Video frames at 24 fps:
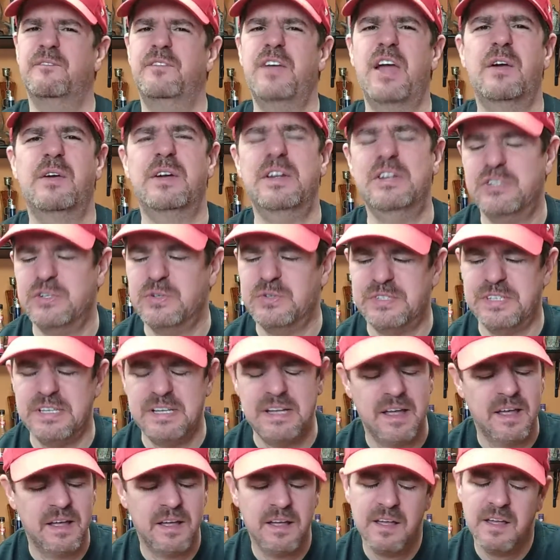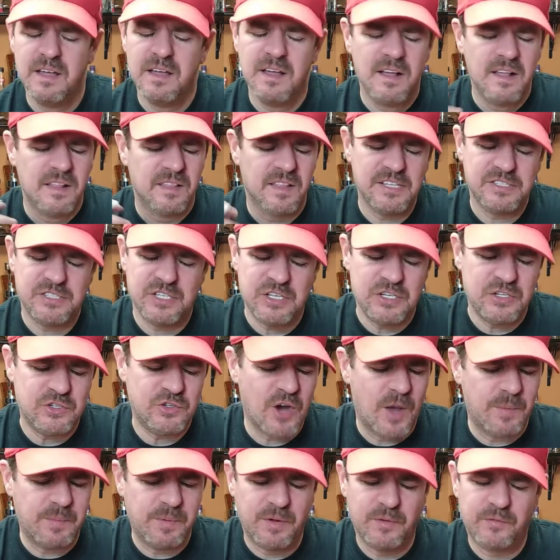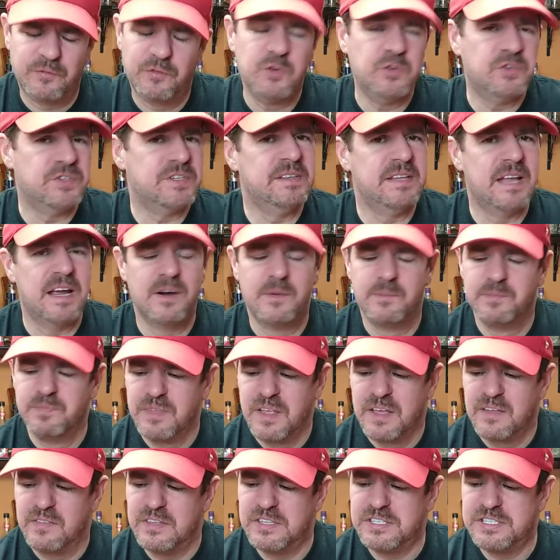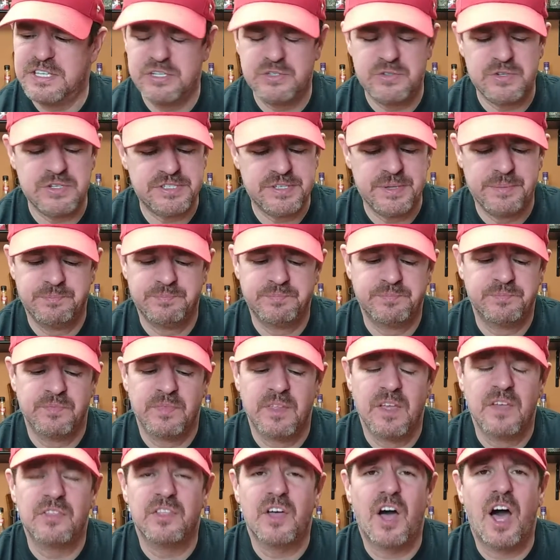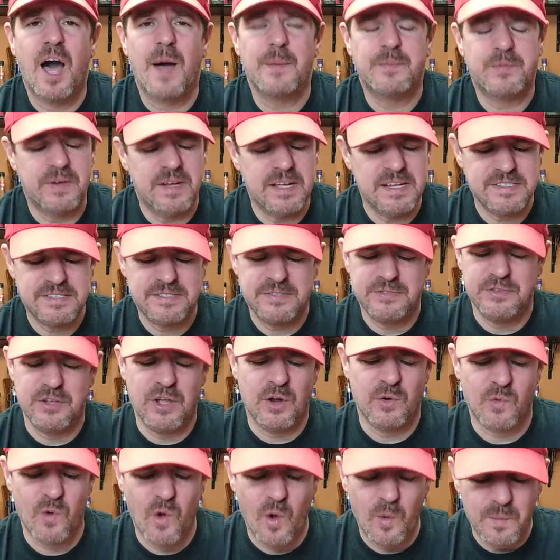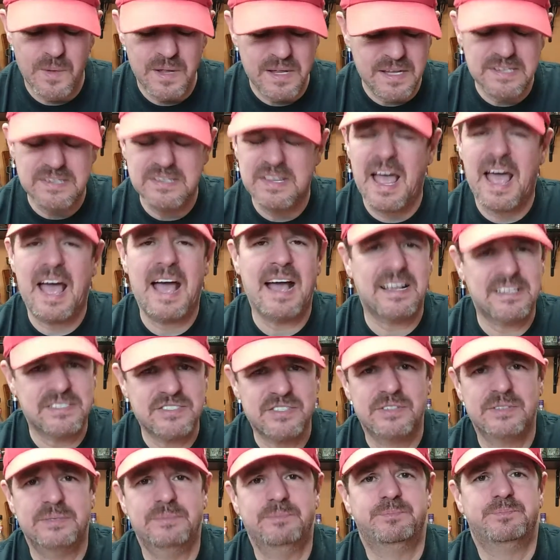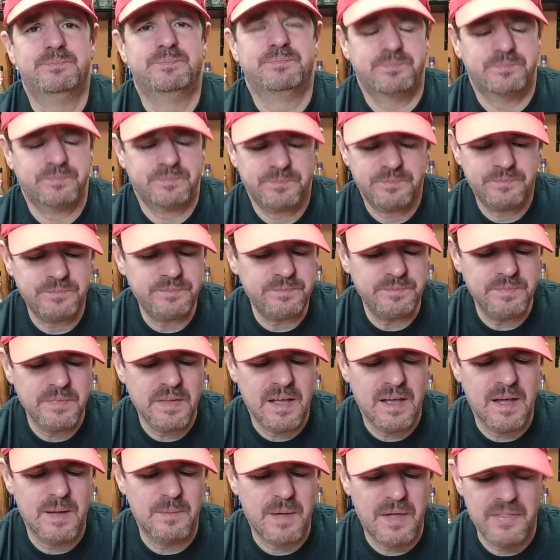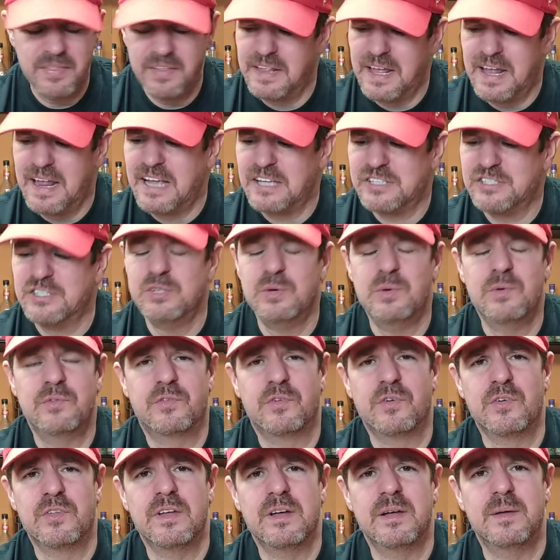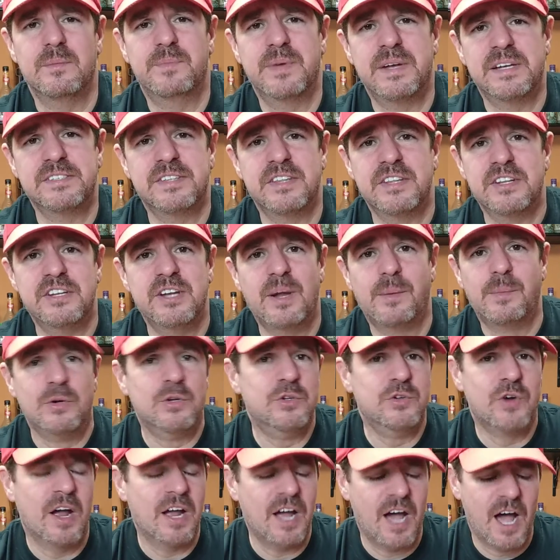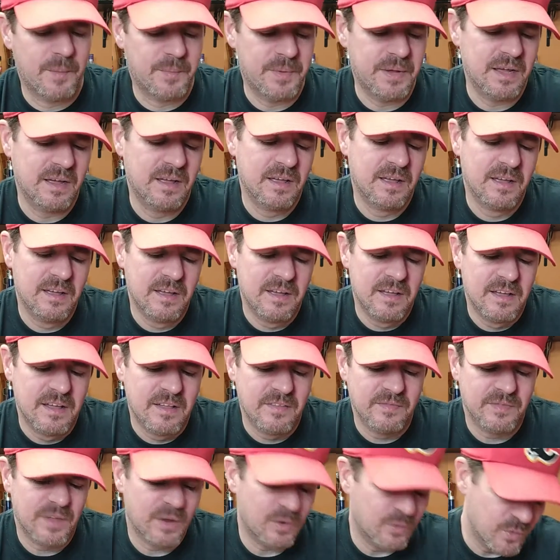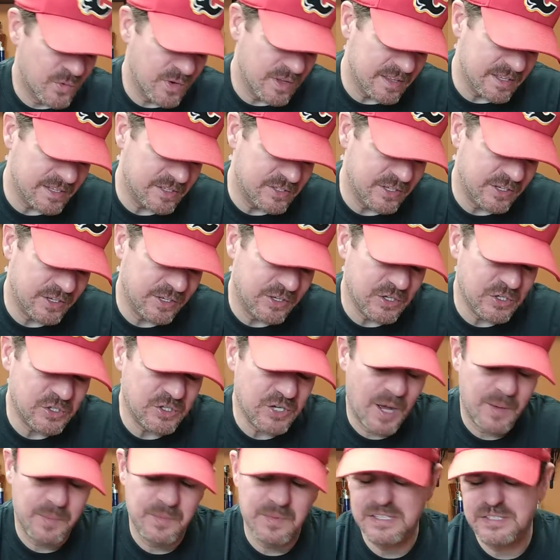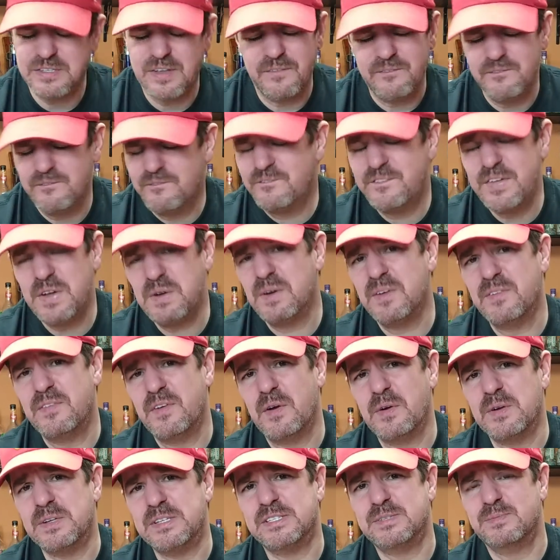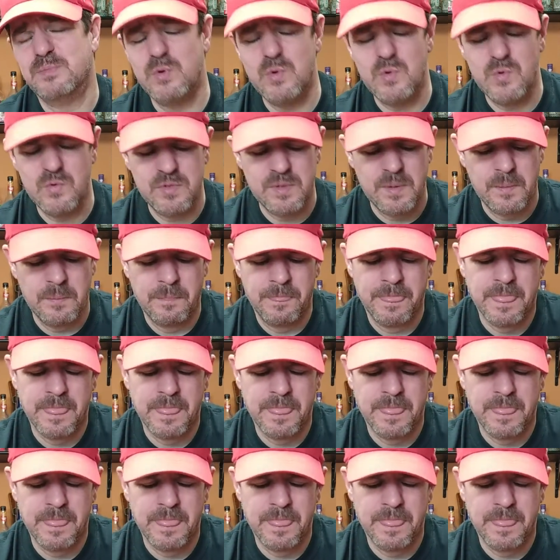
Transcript: Very juicy. Lots of tropical fruits in there. The citrus, the hops are nice. The aroma is excellent. I think that has to do it because of the double dry hopping. They really did a good job in this. Very, very smooth.